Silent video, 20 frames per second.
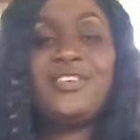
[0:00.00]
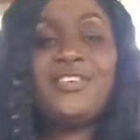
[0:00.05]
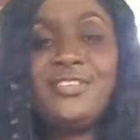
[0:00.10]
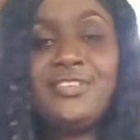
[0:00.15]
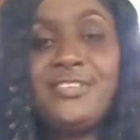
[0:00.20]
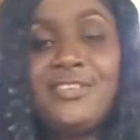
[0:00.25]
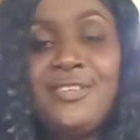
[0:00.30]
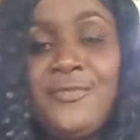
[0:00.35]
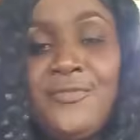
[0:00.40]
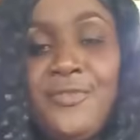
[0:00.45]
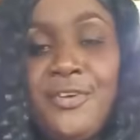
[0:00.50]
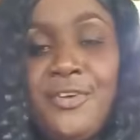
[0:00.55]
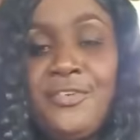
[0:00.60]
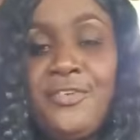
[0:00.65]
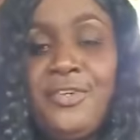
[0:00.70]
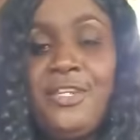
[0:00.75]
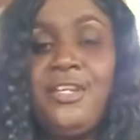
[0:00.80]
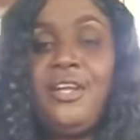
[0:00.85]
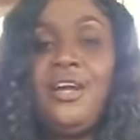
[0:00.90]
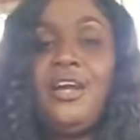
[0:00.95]
Christopher
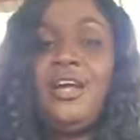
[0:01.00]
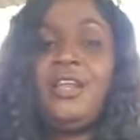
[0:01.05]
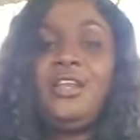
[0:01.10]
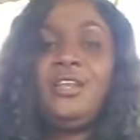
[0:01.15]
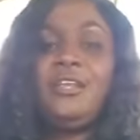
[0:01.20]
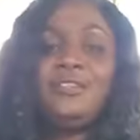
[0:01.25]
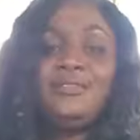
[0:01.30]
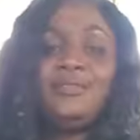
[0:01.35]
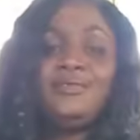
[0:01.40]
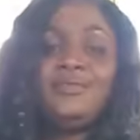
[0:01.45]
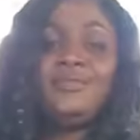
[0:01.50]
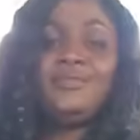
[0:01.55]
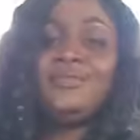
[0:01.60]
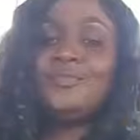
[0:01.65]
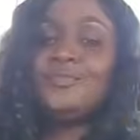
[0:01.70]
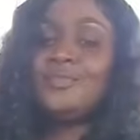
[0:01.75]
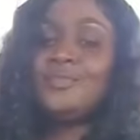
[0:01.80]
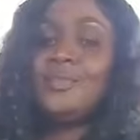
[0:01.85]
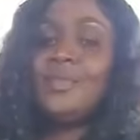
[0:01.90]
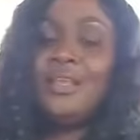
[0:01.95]
Riddell.
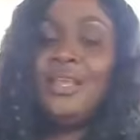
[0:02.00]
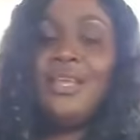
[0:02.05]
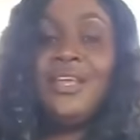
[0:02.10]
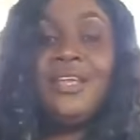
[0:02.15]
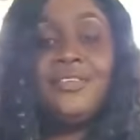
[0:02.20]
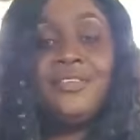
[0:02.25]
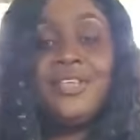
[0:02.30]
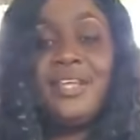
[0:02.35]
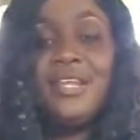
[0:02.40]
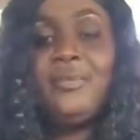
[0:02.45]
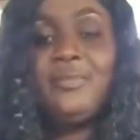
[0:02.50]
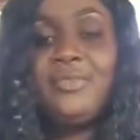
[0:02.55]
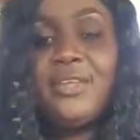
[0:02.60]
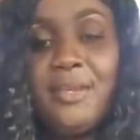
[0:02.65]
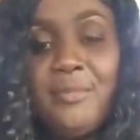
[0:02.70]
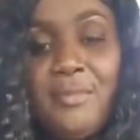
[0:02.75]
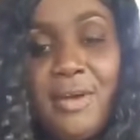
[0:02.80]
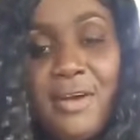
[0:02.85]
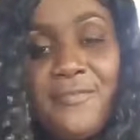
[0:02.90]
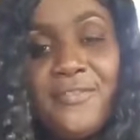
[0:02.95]
Tell him to
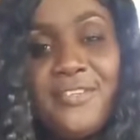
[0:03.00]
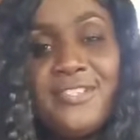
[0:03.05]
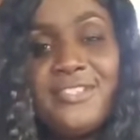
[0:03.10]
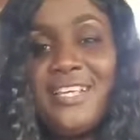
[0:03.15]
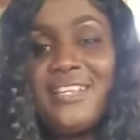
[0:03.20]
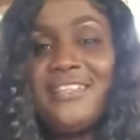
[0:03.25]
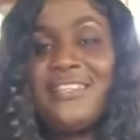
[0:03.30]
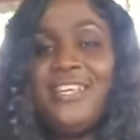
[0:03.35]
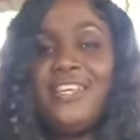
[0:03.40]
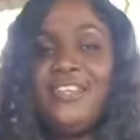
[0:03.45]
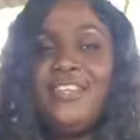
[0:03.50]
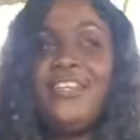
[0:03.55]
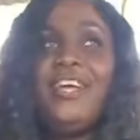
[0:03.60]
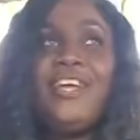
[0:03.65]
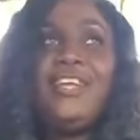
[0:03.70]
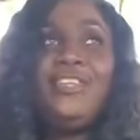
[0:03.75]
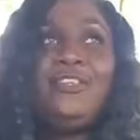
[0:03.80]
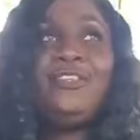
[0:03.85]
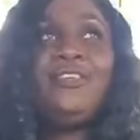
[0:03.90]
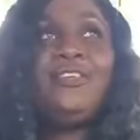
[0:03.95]
them office
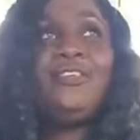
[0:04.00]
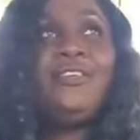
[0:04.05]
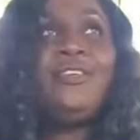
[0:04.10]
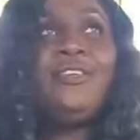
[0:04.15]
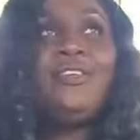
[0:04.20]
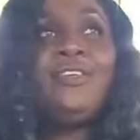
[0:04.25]
attendant.